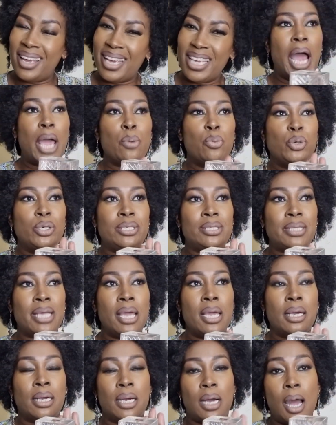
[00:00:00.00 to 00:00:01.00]
I would
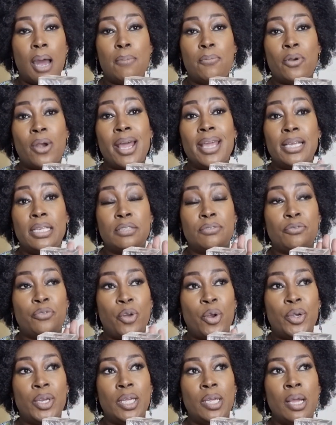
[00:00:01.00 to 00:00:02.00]
say Khamrah is
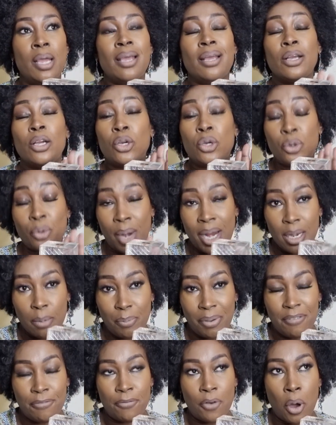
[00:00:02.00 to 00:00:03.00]
very great
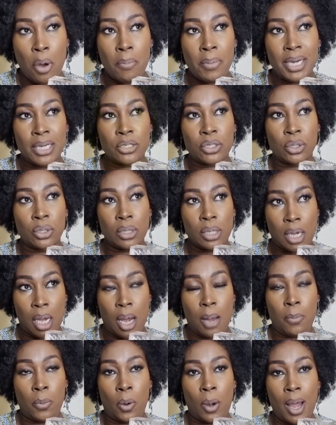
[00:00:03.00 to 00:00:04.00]
performance on
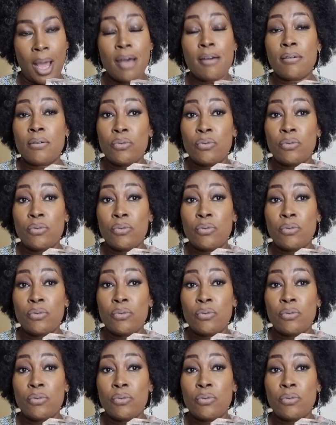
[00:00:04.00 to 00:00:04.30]
Khamrah.